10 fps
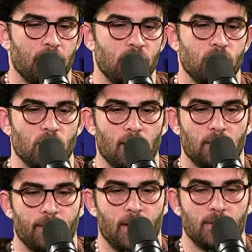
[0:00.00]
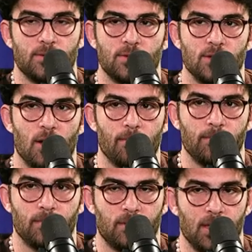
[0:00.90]
you talked about
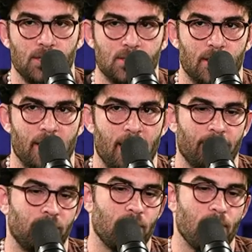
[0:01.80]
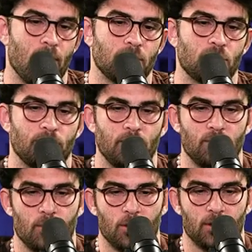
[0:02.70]
some things that have
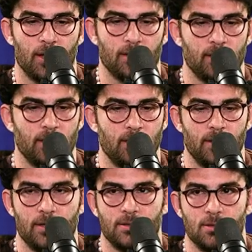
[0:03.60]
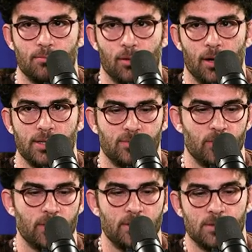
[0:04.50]
demonstrably worked, like the Nixon price
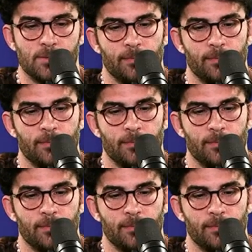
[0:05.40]
freeze.